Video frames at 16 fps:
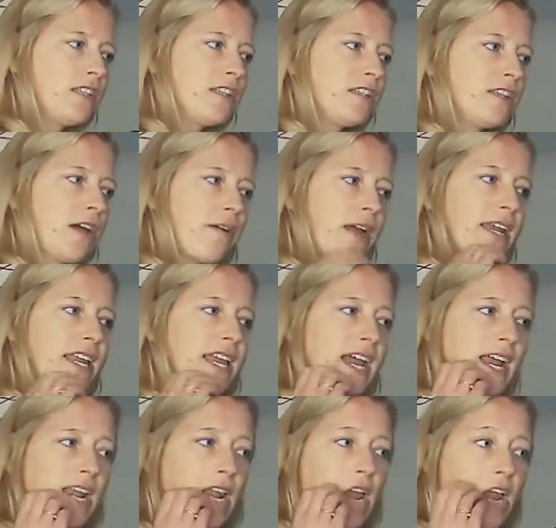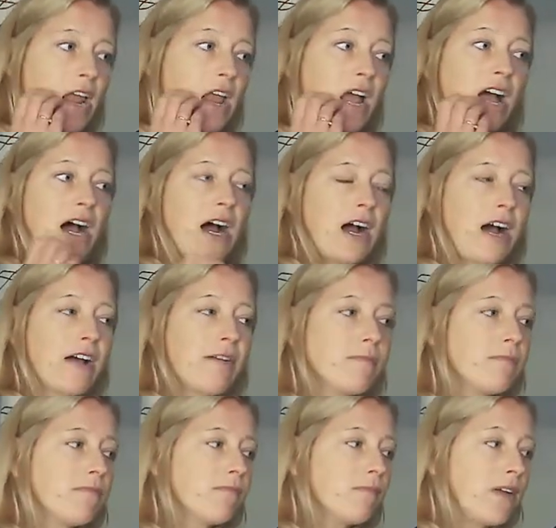So again,
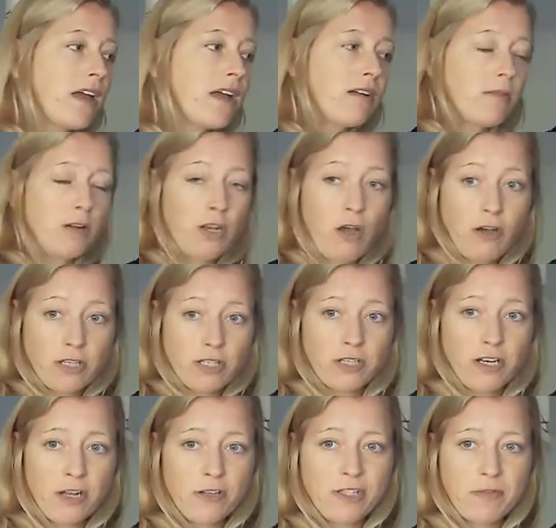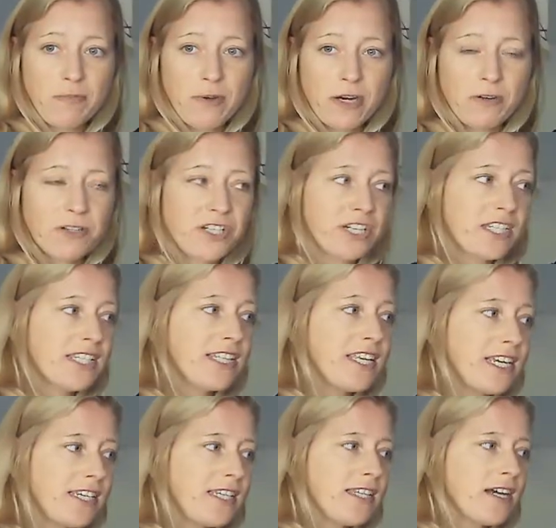lots and lots of bulges.
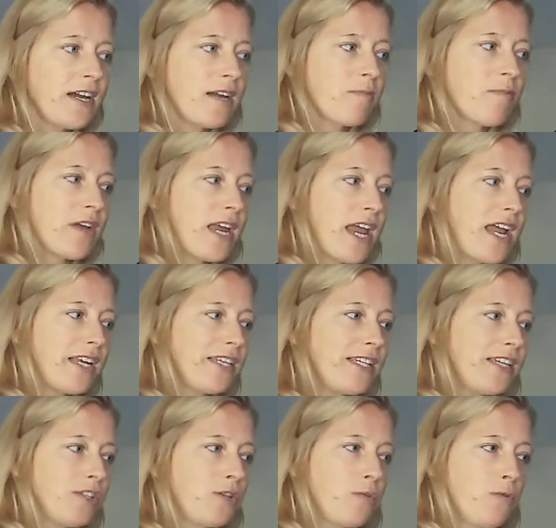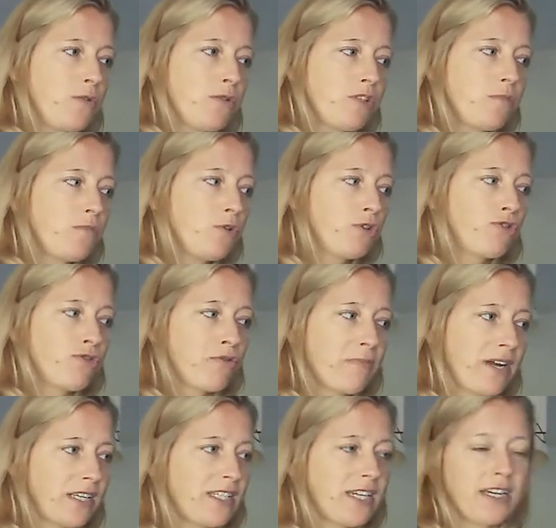This time we're heading towards a more
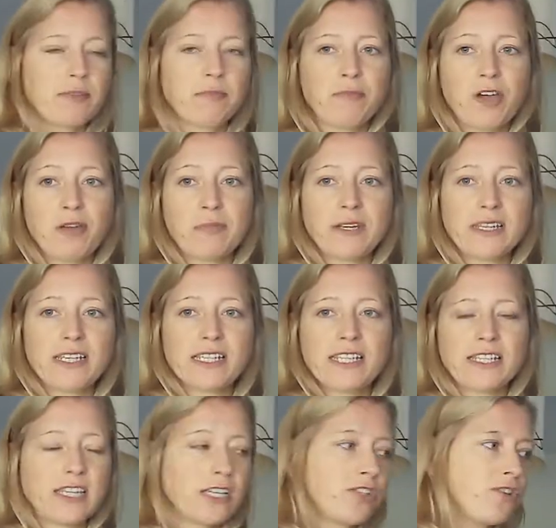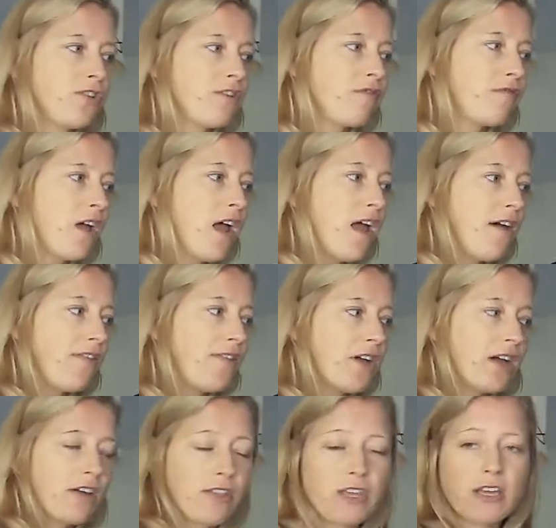dramatic moment. This is the sort of
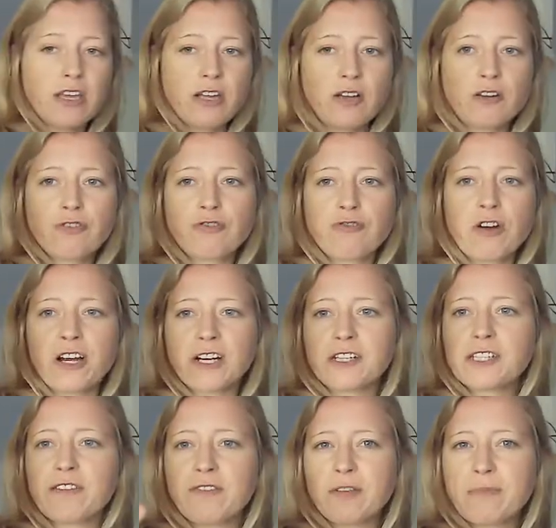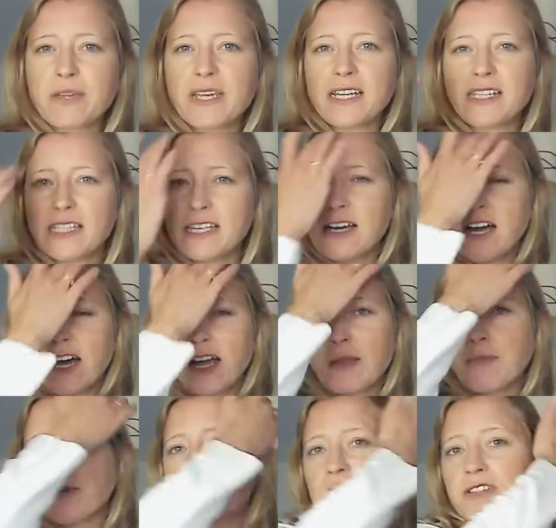the crux of the piece, the high
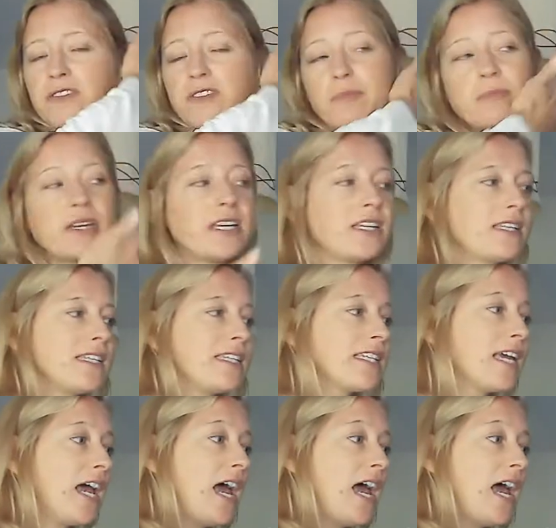point of the piece.